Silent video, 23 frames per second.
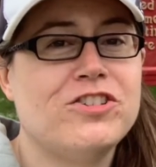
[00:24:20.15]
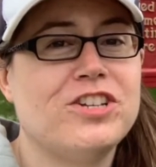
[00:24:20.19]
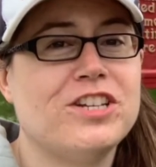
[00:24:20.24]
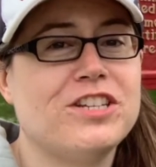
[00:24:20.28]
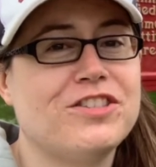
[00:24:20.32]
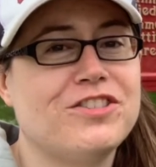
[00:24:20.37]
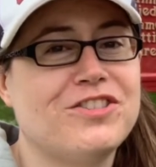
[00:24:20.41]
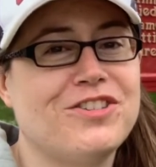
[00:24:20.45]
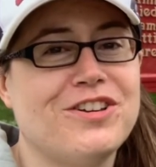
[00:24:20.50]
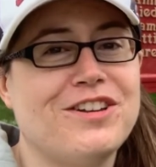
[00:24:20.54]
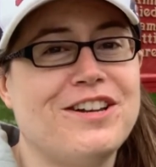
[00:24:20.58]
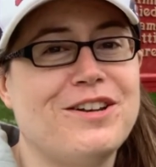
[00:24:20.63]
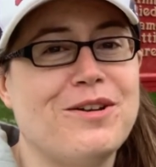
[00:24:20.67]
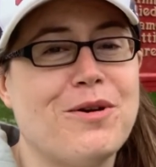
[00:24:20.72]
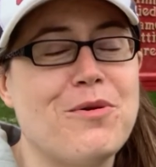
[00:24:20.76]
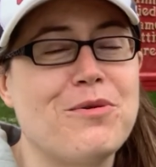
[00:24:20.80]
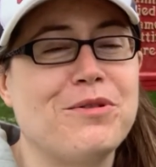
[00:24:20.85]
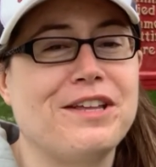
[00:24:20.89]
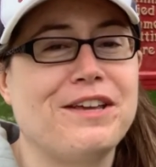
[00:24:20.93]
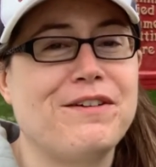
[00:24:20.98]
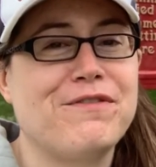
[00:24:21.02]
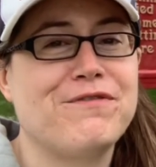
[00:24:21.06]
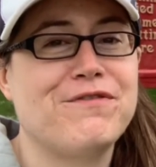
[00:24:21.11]
She stood at
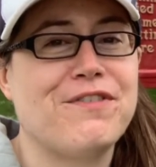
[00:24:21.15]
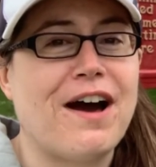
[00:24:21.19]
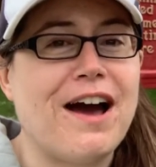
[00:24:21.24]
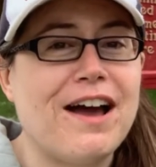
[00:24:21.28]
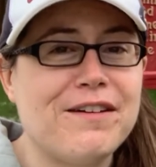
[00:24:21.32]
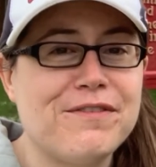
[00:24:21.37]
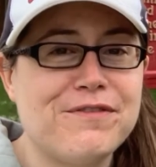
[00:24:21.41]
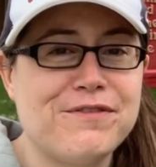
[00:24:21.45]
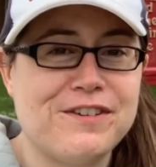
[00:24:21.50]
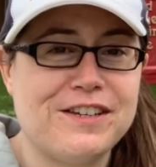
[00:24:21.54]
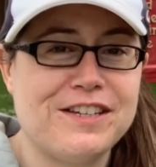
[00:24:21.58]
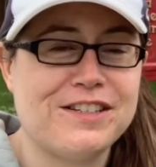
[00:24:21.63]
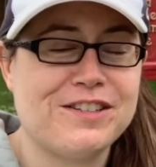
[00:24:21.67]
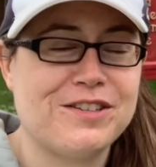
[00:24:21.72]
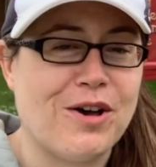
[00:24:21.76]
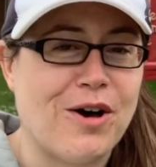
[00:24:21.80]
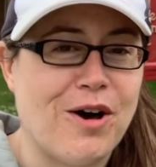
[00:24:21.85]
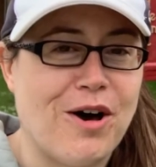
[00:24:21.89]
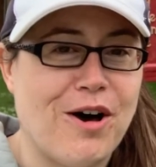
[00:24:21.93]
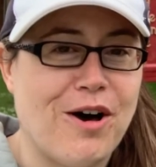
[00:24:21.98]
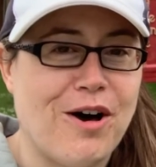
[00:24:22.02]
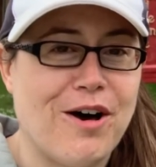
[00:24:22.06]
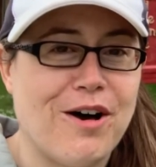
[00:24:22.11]
only 5 feet
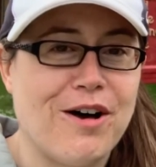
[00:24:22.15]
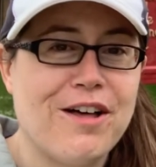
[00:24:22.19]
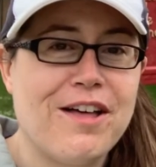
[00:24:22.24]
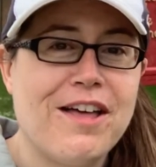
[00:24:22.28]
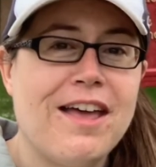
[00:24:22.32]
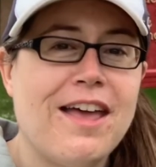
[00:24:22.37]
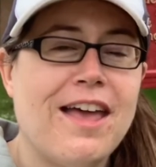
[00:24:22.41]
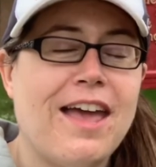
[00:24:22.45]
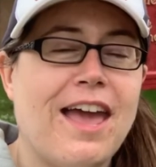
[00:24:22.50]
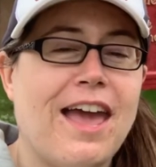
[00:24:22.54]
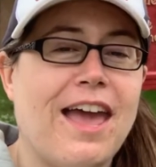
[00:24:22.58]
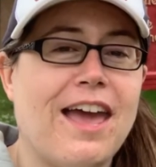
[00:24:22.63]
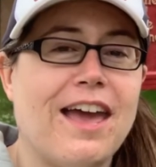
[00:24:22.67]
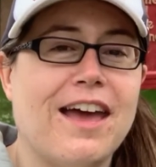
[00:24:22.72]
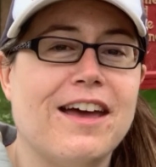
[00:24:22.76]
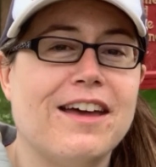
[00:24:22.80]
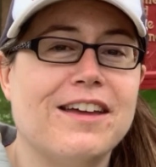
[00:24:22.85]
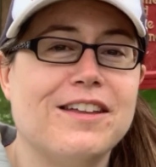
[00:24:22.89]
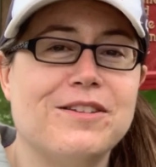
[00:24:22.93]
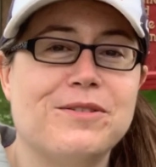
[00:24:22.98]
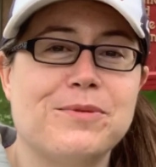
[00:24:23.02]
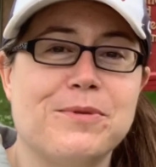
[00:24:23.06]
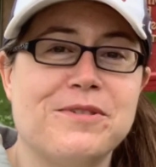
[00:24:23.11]
tall
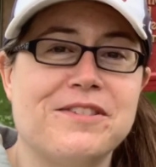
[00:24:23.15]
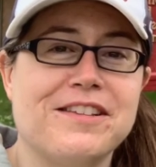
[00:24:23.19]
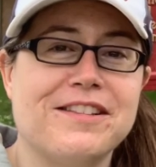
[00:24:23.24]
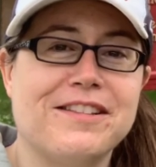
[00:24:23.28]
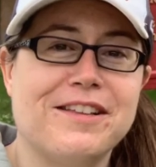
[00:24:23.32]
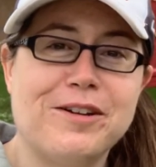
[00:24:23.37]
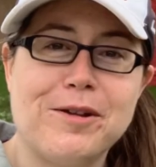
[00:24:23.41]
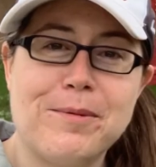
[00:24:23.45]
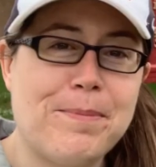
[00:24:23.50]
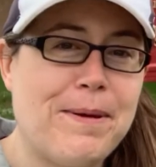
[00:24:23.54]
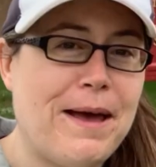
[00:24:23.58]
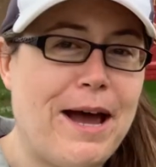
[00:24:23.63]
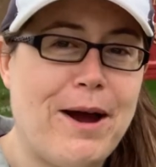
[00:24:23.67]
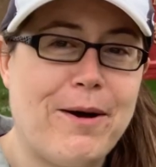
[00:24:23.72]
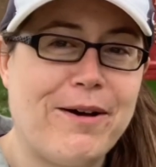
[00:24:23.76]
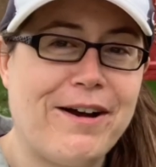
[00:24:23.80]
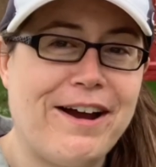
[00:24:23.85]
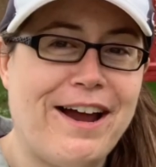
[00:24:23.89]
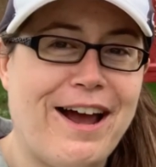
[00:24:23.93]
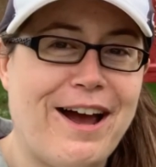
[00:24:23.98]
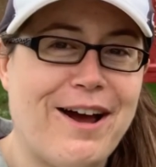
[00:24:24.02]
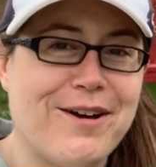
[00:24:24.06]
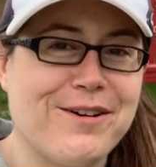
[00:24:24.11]
and was a little
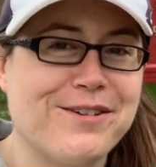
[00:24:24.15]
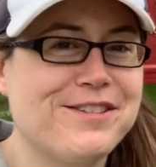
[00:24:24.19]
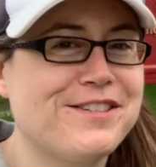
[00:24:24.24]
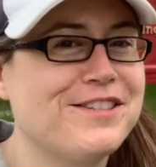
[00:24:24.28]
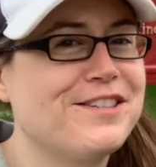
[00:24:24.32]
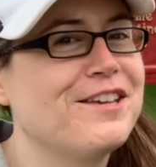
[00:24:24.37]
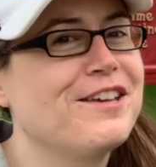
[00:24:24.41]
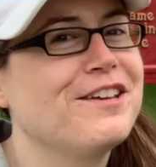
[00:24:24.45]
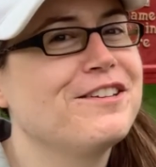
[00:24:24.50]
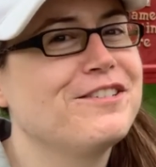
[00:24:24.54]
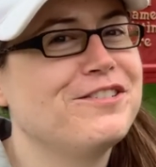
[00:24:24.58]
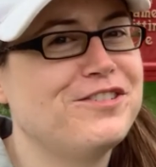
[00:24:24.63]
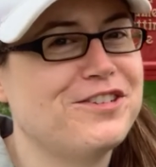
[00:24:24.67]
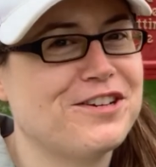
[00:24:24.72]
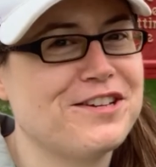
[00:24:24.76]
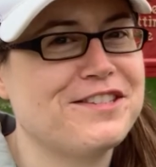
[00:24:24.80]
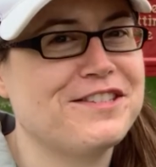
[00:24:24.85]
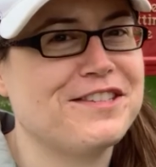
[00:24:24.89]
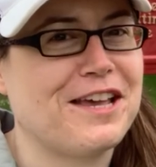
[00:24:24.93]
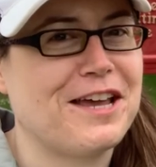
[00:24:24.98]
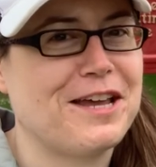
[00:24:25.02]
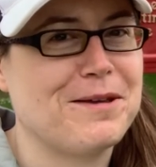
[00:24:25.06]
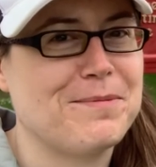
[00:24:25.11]
powerhouse
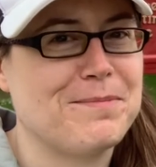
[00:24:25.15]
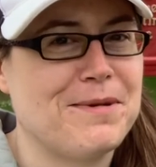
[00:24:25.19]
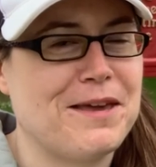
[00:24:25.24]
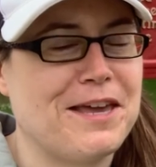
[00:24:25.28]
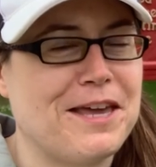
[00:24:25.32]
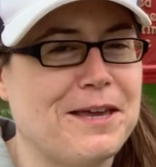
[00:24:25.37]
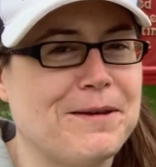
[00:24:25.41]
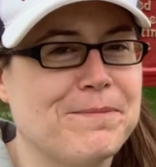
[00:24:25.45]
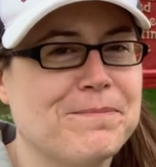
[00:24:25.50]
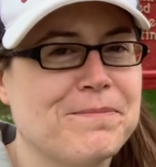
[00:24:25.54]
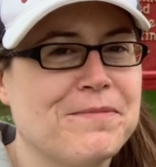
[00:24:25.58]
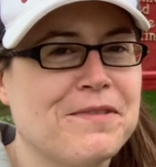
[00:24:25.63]
just like me.